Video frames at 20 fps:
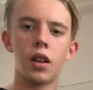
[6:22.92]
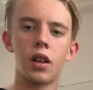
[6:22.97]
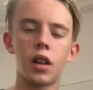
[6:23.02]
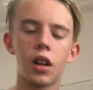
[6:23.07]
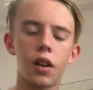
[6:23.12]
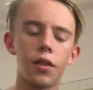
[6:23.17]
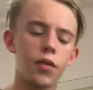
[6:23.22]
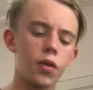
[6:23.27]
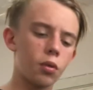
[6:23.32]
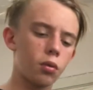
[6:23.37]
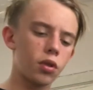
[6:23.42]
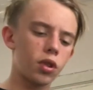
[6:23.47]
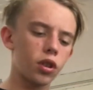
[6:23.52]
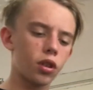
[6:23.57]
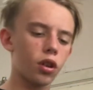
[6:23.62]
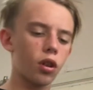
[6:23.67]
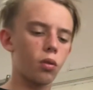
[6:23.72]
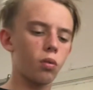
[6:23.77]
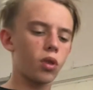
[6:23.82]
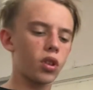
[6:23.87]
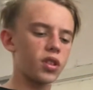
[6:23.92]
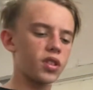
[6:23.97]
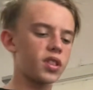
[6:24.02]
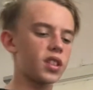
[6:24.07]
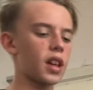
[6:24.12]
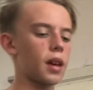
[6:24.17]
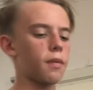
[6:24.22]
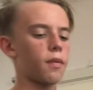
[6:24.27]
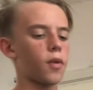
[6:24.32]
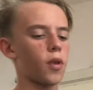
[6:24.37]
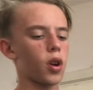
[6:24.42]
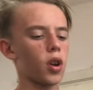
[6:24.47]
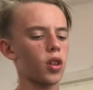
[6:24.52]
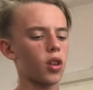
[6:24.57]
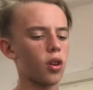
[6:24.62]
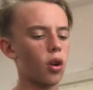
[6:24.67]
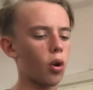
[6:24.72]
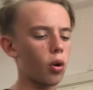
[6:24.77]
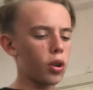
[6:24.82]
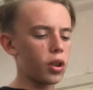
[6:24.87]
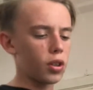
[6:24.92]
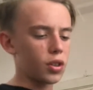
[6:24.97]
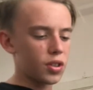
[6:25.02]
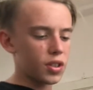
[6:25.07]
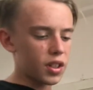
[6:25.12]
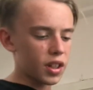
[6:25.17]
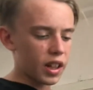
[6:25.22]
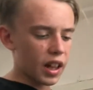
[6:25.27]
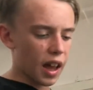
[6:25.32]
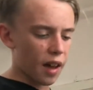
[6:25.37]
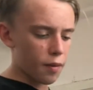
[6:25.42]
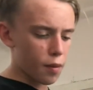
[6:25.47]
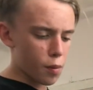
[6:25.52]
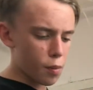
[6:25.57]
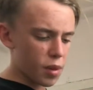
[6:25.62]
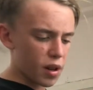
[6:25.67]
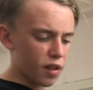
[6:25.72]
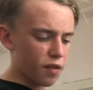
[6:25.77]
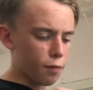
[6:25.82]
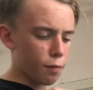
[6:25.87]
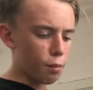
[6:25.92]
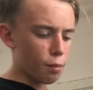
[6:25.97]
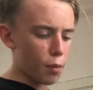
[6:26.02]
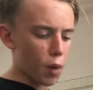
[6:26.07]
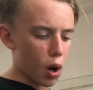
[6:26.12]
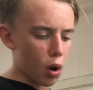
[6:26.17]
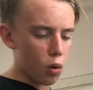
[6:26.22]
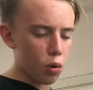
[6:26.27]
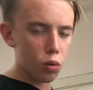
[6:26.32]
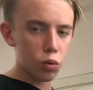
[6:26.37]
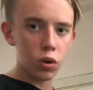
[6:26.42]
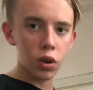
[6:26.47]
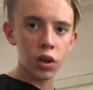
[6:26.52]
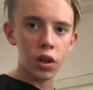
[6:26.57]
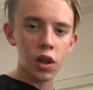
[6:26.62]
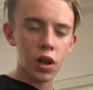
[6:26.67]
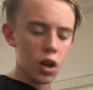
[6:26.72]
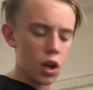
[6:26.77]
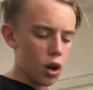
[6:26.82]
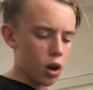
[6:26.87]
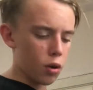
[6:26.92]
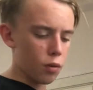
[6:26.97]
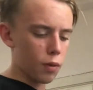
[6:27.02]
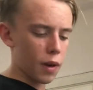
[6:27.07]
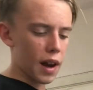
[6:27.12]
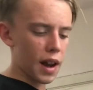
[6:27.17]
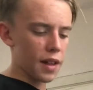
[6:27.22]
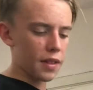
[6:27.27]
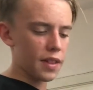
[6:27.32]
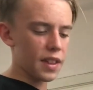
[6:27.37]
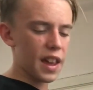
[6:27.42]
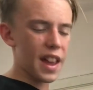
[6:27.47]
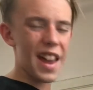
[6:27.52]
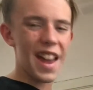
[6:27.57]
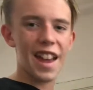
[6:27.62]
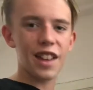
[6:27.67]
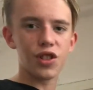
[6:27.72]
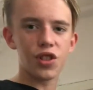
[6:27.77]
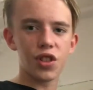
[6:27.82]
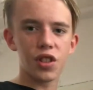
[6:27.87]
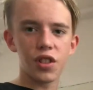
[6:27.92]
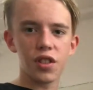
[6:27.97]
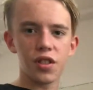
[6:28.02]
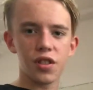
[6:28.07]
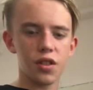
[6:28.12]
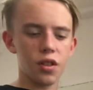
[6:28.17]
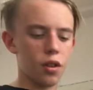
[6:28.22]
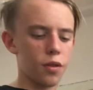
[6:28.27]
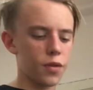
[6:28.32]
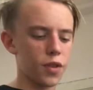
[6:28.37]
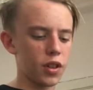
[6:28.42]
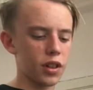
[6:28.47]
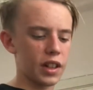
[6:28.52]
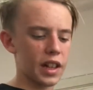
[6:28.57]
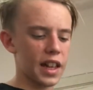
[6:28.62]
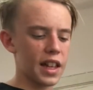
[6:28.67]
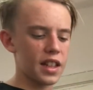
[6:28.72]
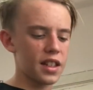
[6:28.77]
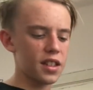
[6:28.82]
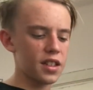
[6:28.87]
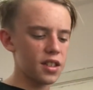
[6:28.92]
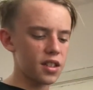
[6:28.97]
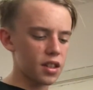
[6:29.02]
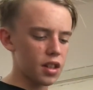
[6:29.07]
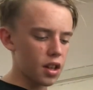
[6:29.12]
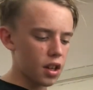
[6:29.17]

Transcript: Now if you want to go one step further, or you still have a bit of mold around the edges of your lens,